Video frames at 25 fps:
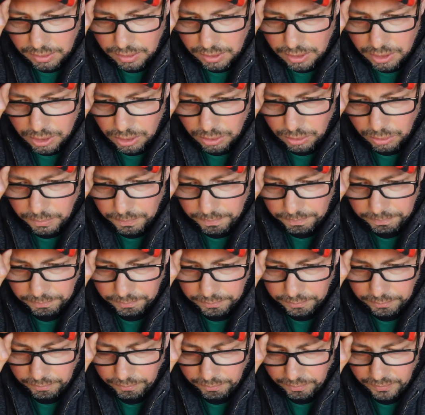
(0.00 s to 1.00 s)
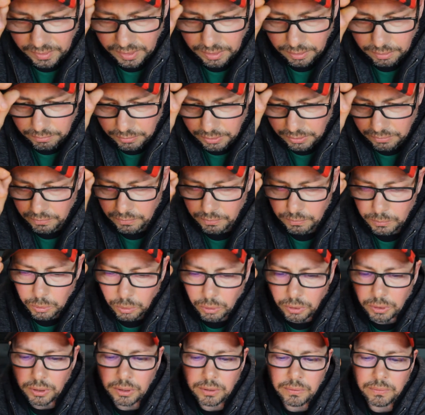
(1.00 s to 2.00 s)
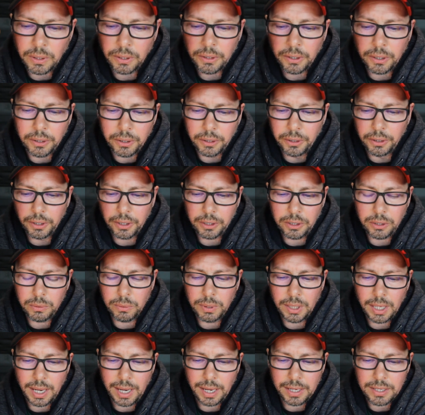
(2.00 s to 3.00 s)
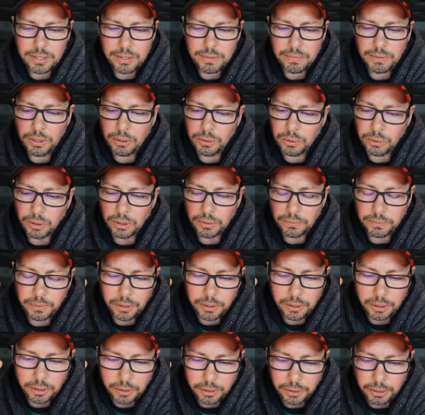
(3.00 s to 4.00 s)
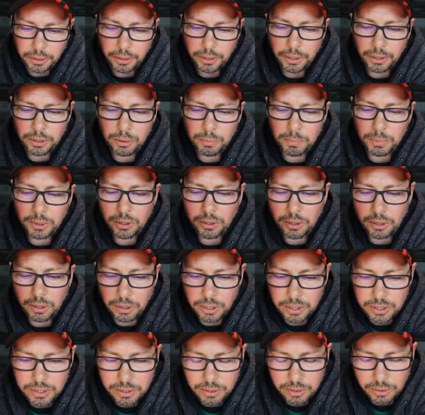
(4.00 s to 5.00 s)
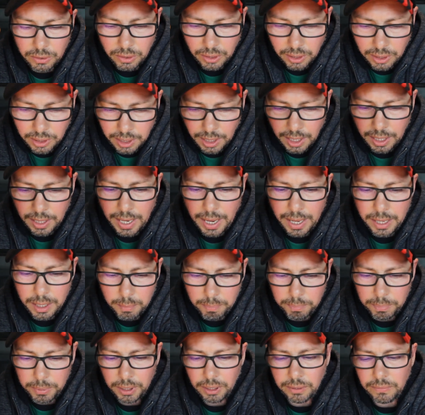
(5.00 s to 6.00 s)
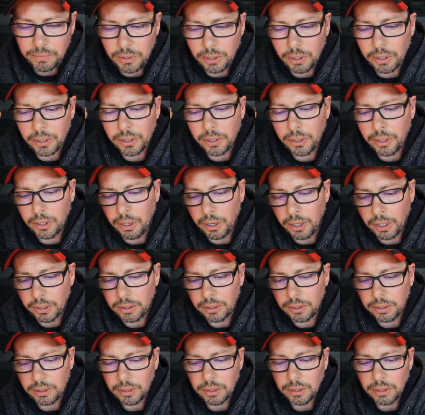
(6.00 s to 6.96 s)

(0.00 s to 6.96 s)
So we don't want to hurt you guys. We don't want to hurt you, because, again, I repeat, we are not